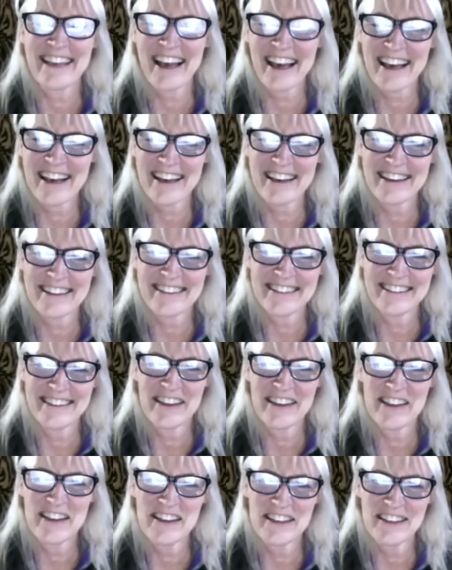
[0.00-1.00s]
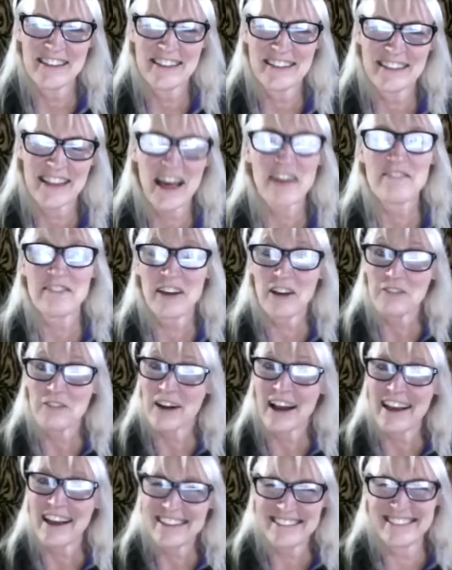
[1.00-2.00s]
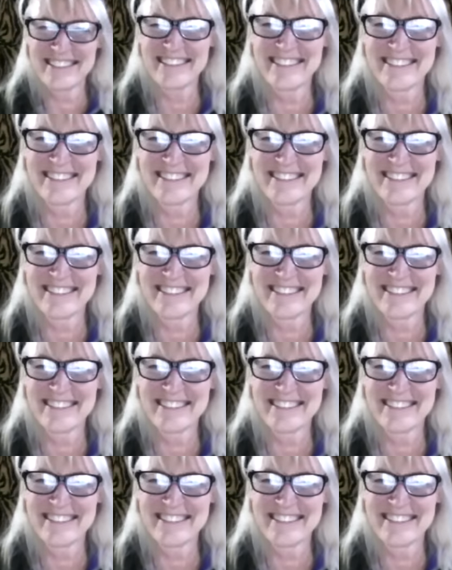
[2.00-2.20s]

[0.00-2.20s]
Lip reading: Yeah. That felt right.